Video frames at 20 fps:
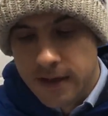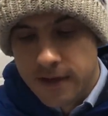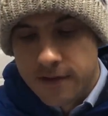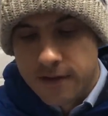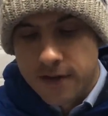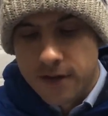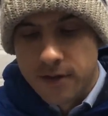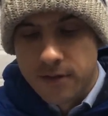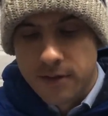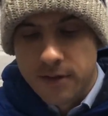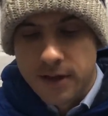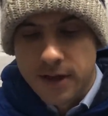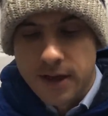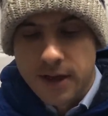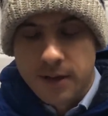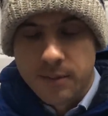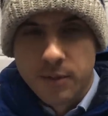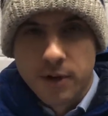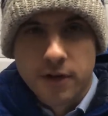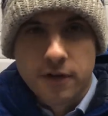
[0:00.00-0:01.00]
So
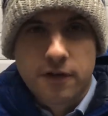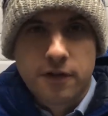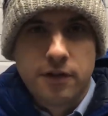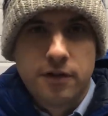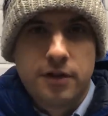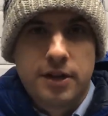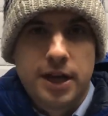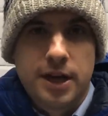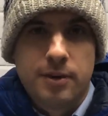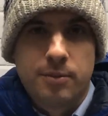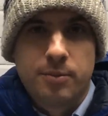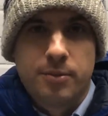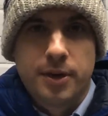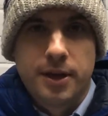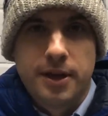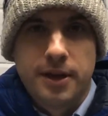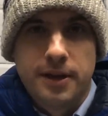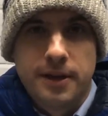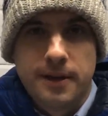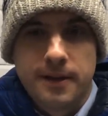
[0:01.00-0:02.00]
I'm not too
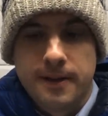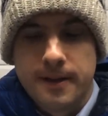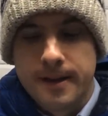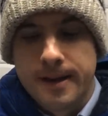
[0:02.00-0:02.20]
downbeat.